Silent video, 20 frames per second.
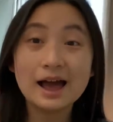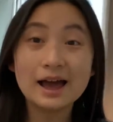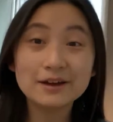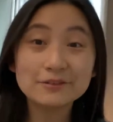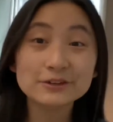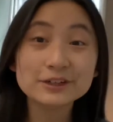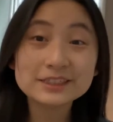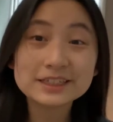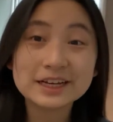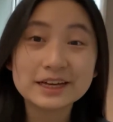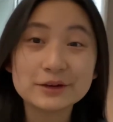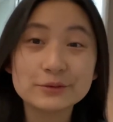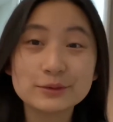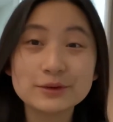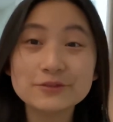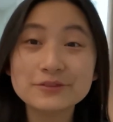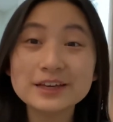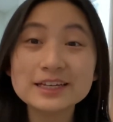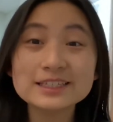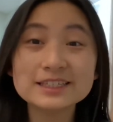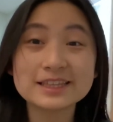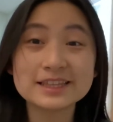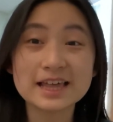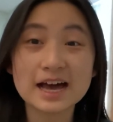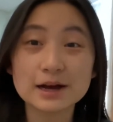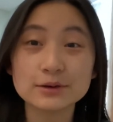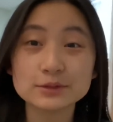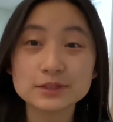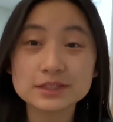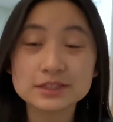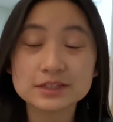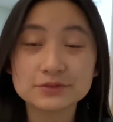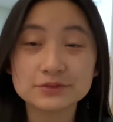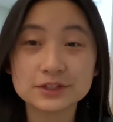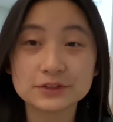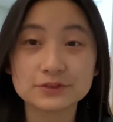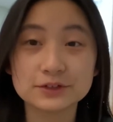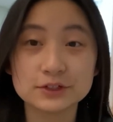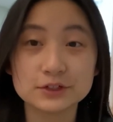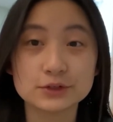Every day, we face thousands of
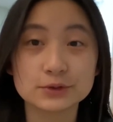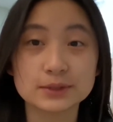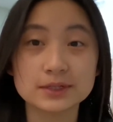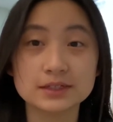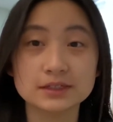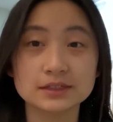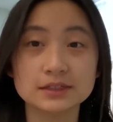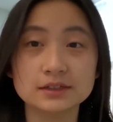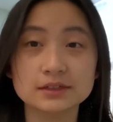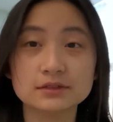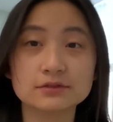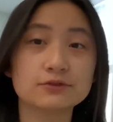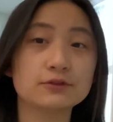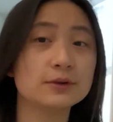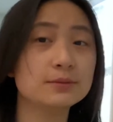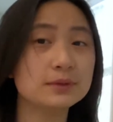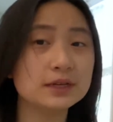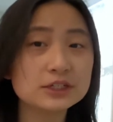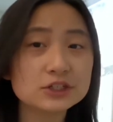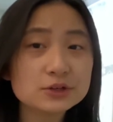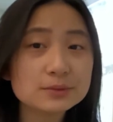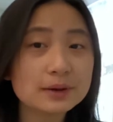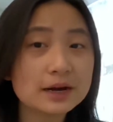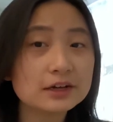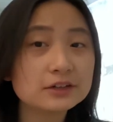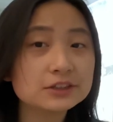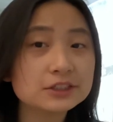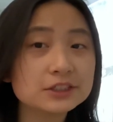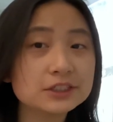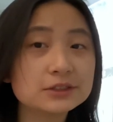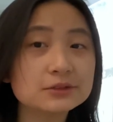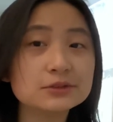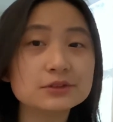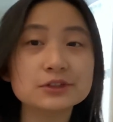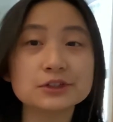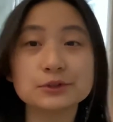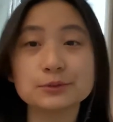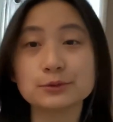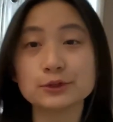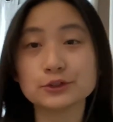different choices, from major milestones
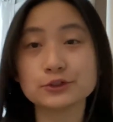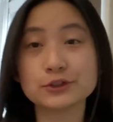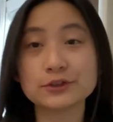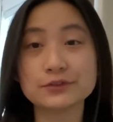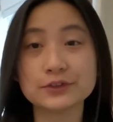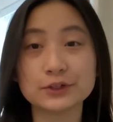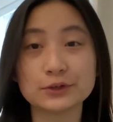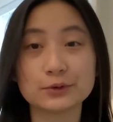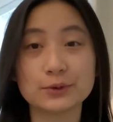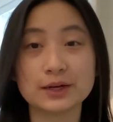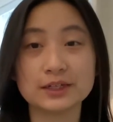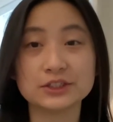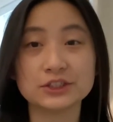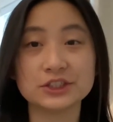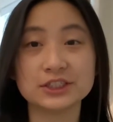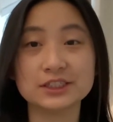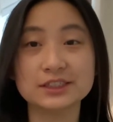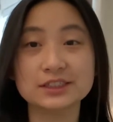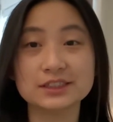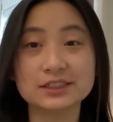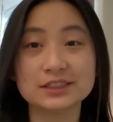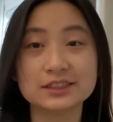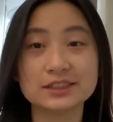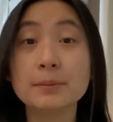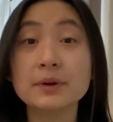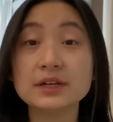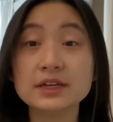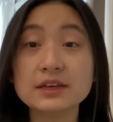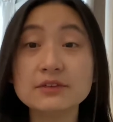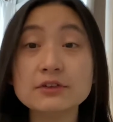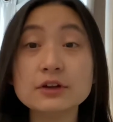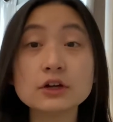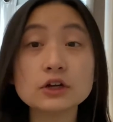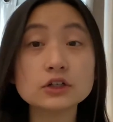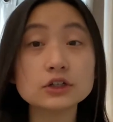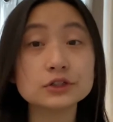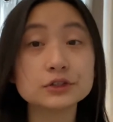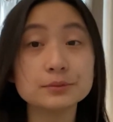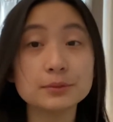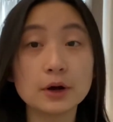to more trivial questions. But even our
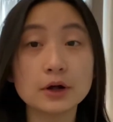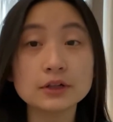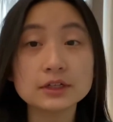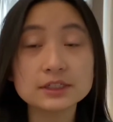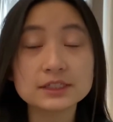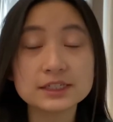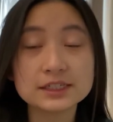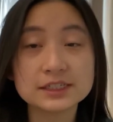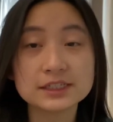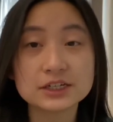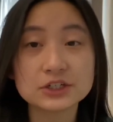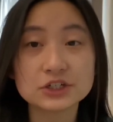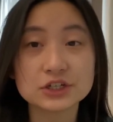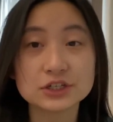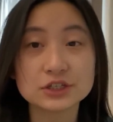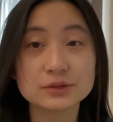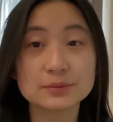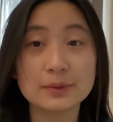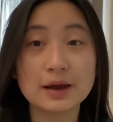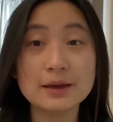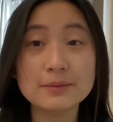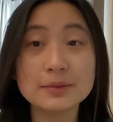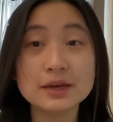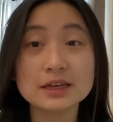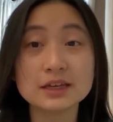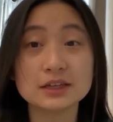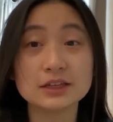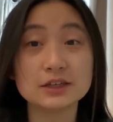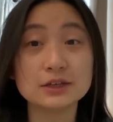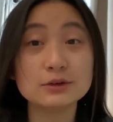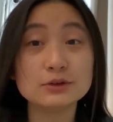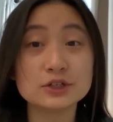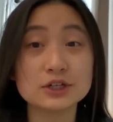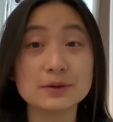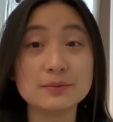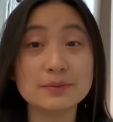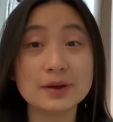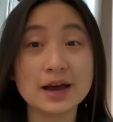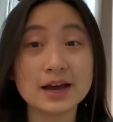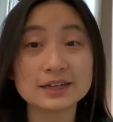smallest decisions might make a huge
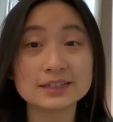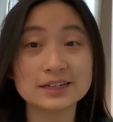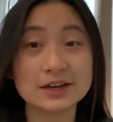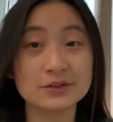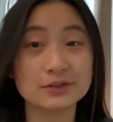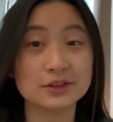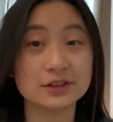impact down the